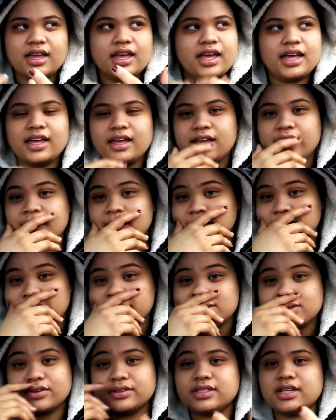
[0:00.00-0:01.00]
It, it,
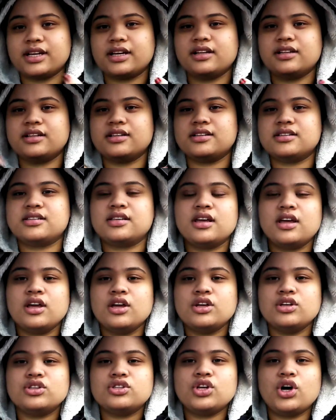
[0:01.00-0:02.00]
it's ridiculous.
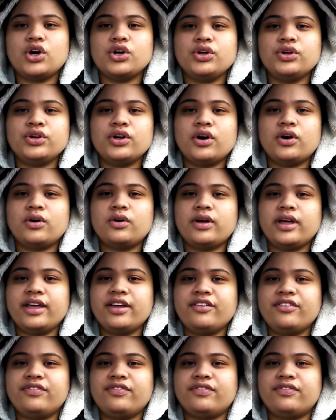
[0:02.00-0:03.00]
So, you know,
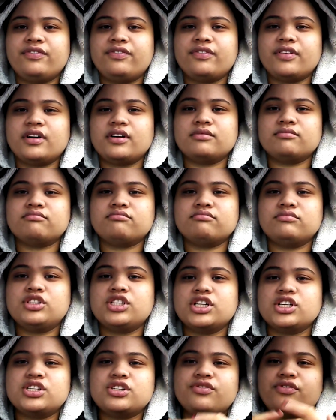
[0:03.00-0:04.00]
if
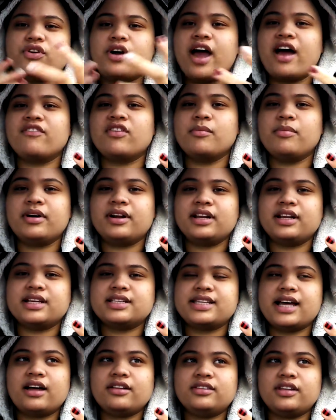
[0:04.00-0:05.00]
just for everybody
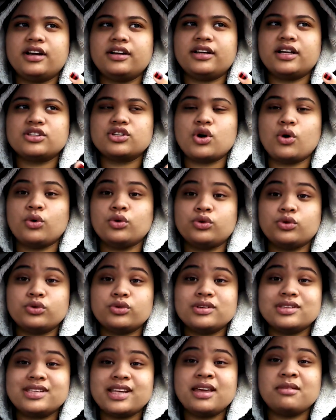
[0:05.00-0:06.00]
that's out there that's going through
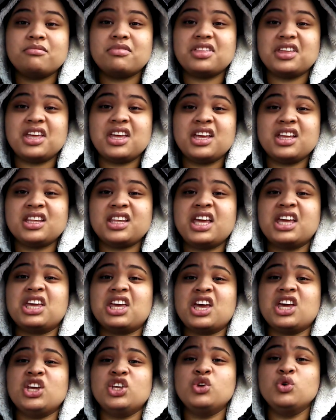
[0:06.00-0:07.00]
the same thing, like
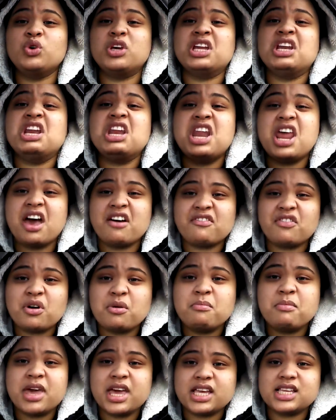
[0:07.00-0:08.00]
you can never
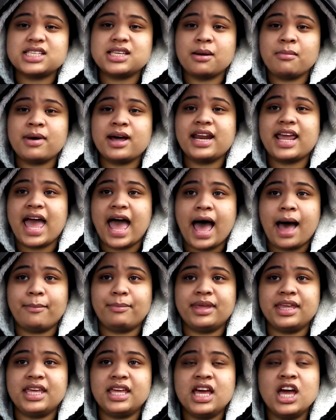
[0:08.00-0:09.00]
make somebody
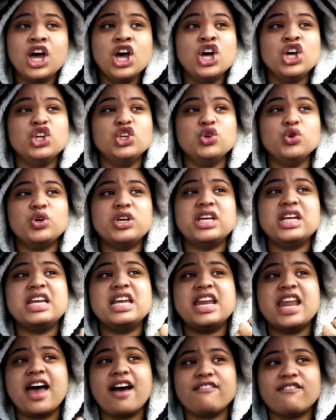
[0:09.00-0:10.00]
happy. You
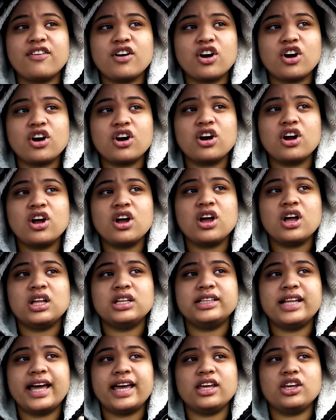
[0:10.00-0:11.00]
can never
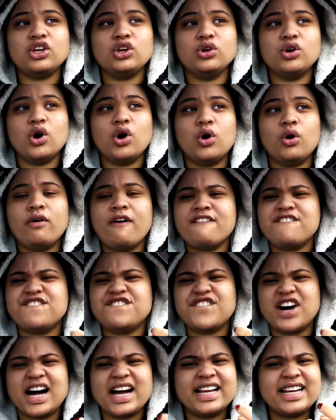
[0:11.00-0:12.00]
like, you know,
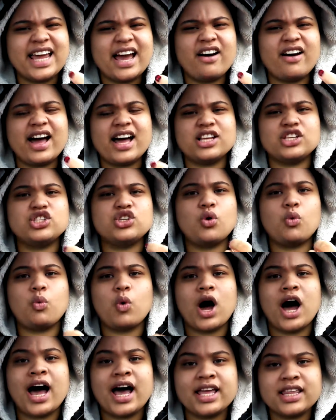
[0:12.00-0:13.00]
find out as to
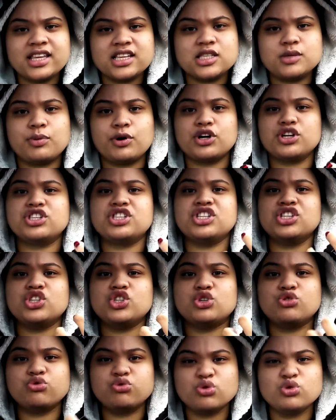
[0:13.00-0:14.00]
why this person
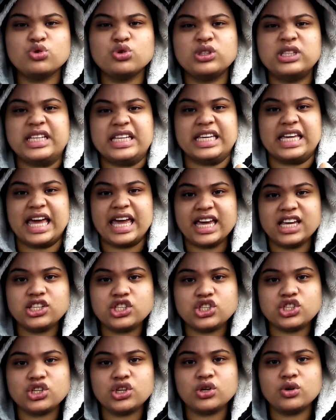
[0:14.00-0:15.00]
truly
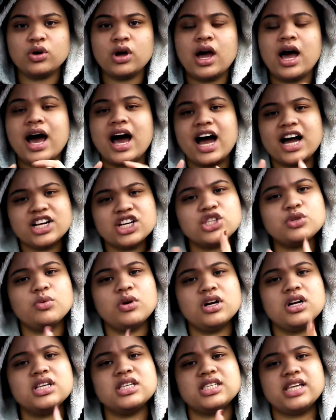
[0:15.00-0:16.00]
hates you, I just
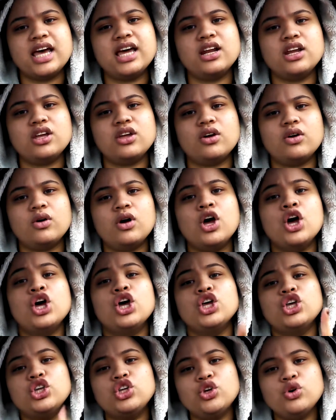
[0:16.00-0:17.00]
want to say to you,
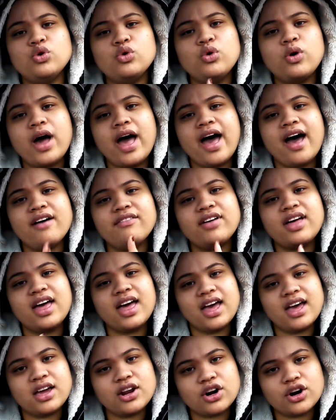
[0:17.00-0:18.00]
you have a
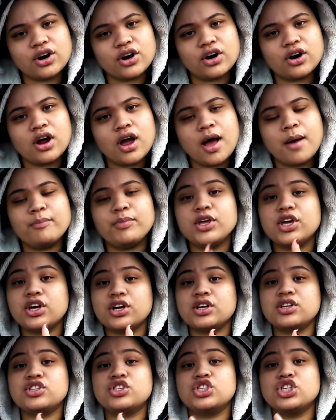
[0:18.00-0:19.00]
hater
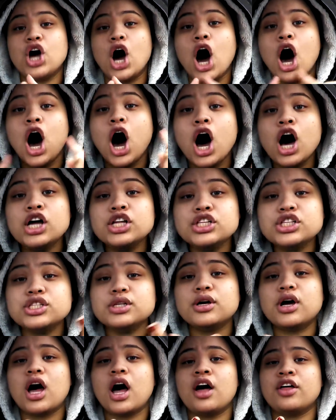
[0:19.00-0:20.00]
because tons
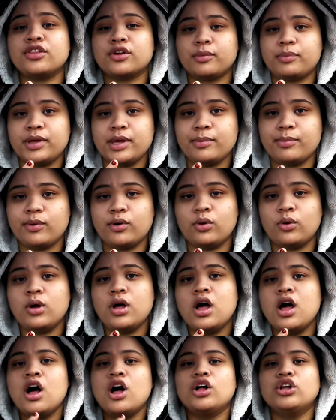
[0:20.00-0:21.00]
of other people
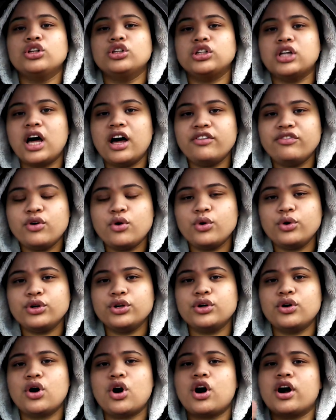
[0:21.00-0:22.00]
love who
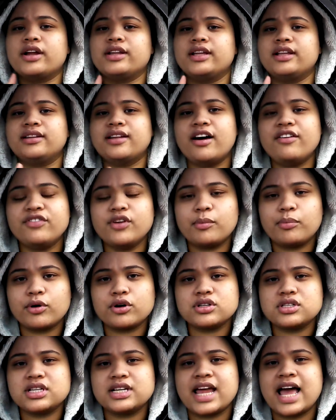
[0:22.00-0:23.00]
you are. They love your
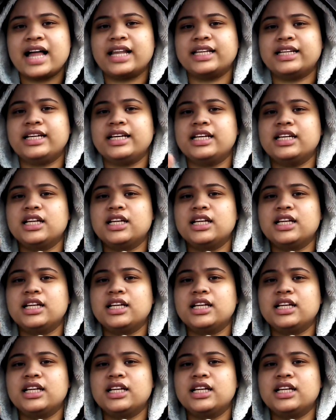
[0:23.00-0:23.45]
personality.